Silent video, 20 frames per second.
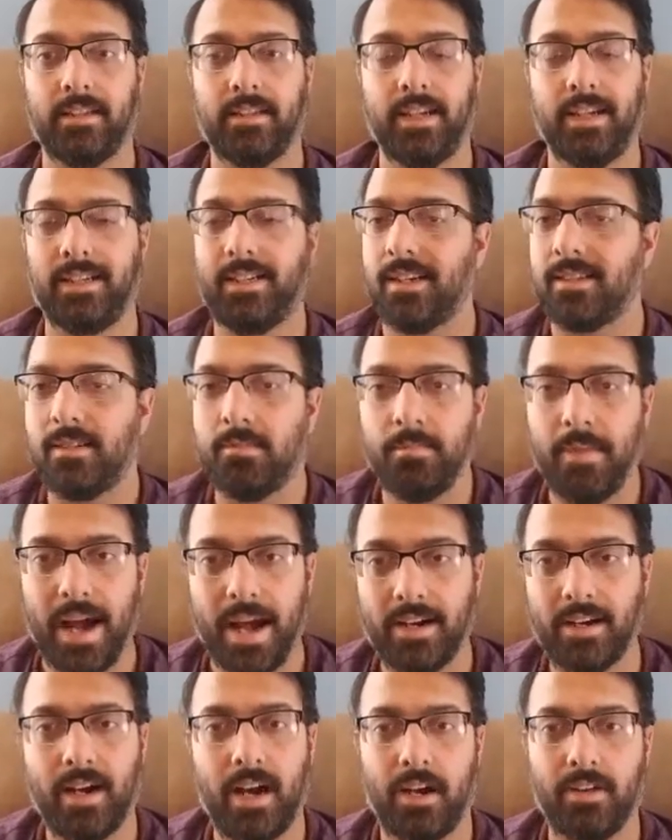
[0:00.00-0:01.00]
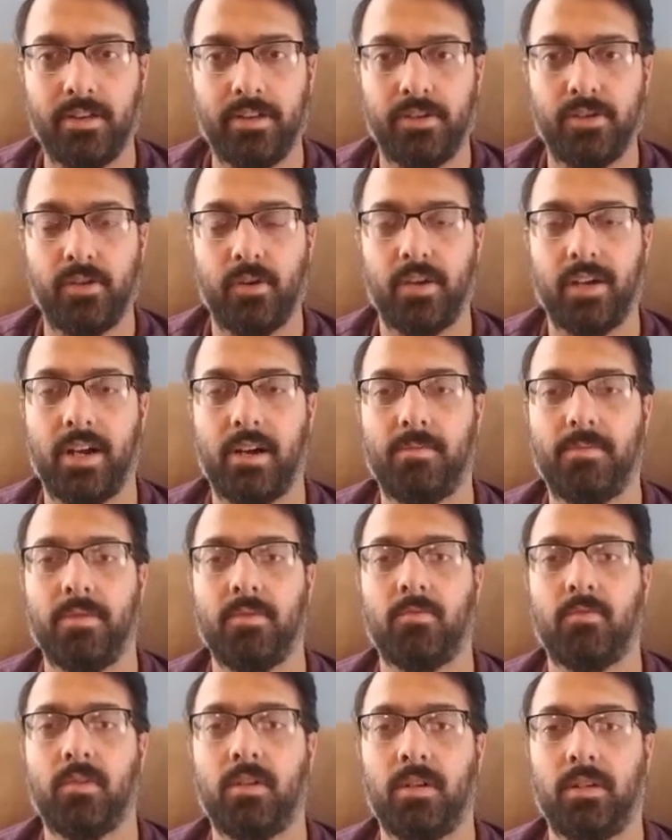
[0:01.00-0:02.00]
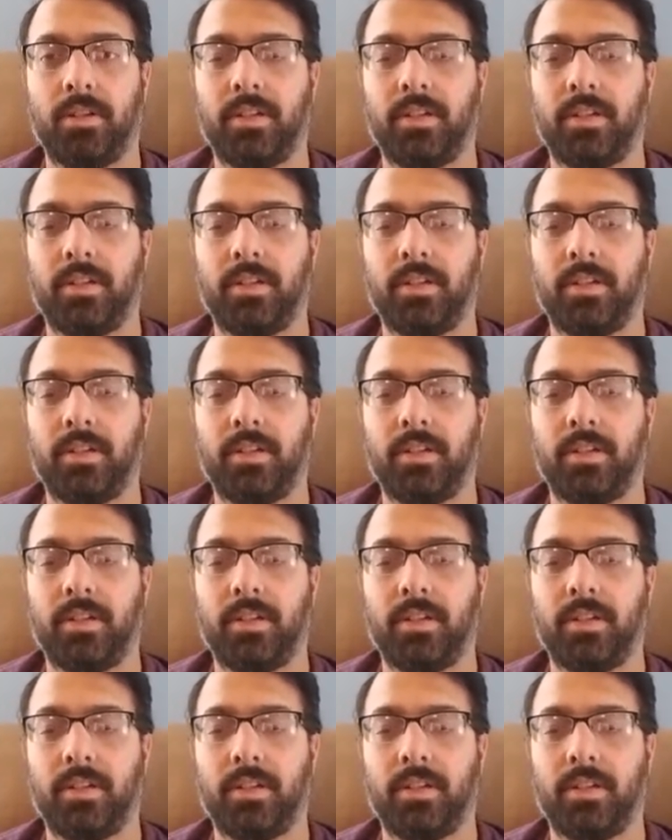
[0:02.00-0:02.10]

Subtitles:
It doesn't matter how they're showing up in the world.